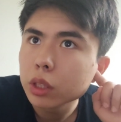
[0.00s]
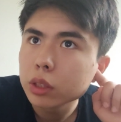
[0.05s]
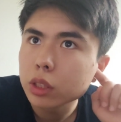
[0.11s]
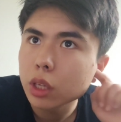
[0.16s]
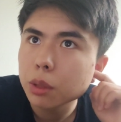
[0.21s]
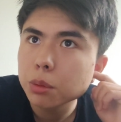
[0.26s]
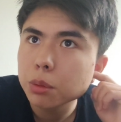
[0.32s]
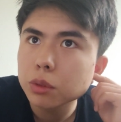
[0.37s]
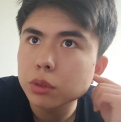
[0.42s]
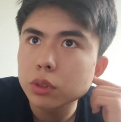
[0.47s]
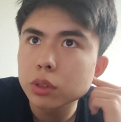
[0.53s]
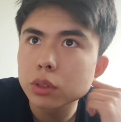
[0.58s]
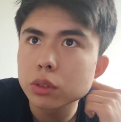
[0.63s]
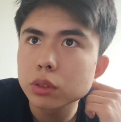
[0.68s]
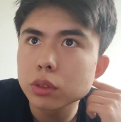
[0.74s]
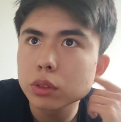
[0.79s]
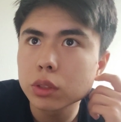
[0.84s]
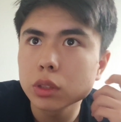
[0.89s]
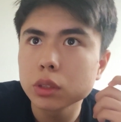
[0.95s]
Types of
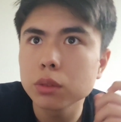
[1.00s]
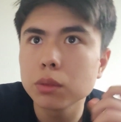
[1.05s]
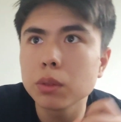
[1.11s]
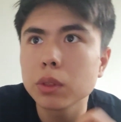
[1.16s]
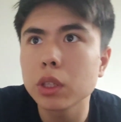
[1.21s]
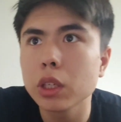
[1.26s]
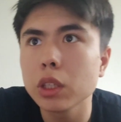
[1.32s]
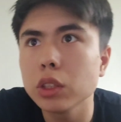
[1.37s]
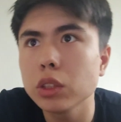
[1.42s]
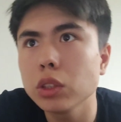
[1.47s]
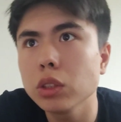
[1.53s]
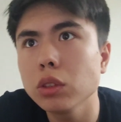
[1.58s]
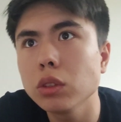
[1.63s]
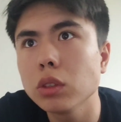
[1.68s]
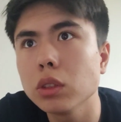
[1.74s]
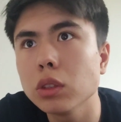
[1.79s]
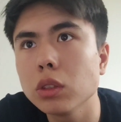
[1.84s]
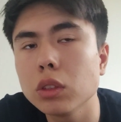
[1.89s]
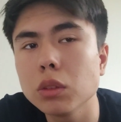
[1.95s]
stratification
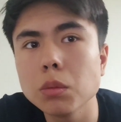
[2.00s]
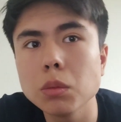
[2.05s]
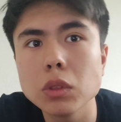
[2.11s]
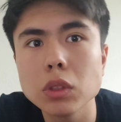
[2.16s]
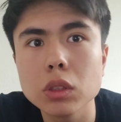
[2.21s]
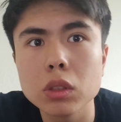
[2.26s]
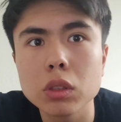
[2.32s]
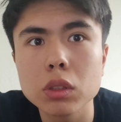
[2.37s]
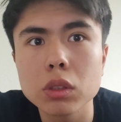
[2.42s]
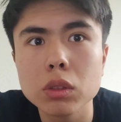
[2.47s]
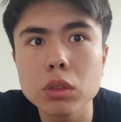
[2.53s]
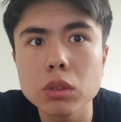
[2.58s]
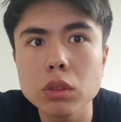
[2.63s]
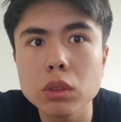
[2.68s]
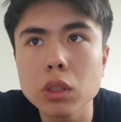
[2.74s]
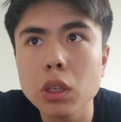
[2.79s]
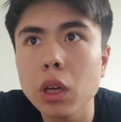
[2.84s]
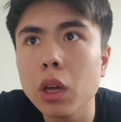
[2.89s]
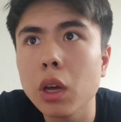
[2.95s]
systems include